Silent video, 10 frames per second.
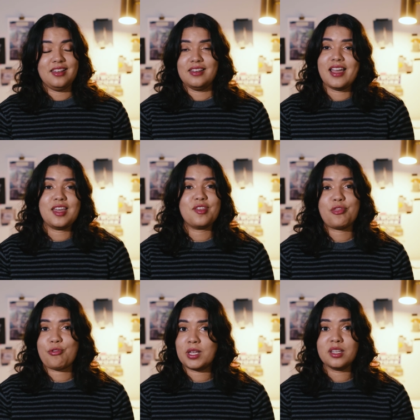like the
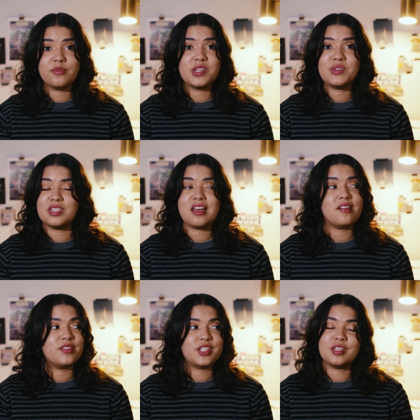thrill of new
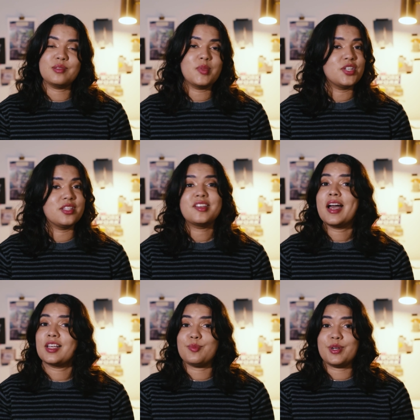stuff just as much as the
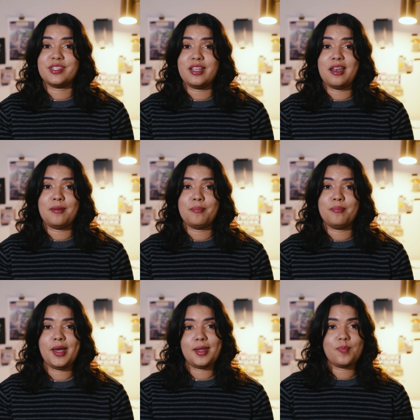next person.
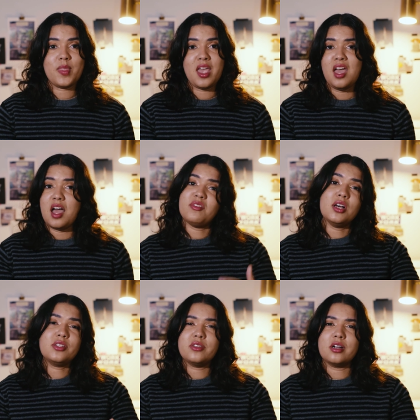But I've
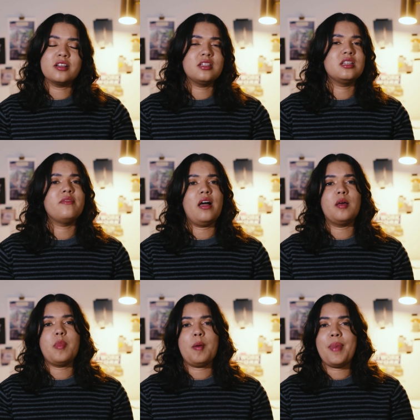also started to
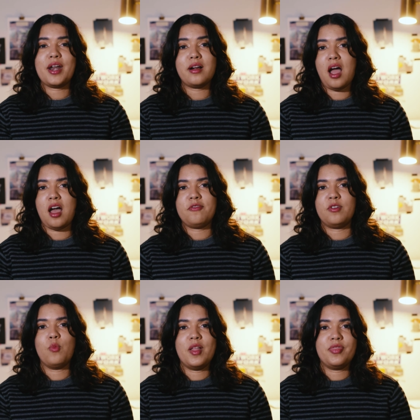develop a better eye
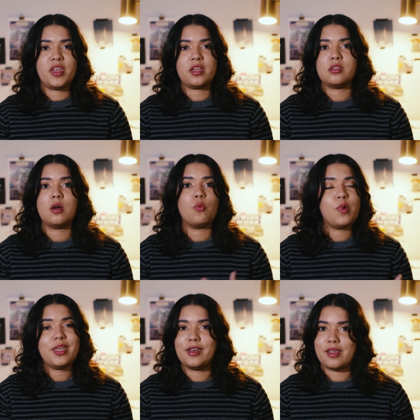for when things are
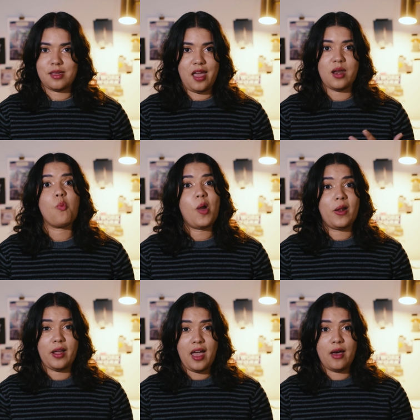weakening and wearing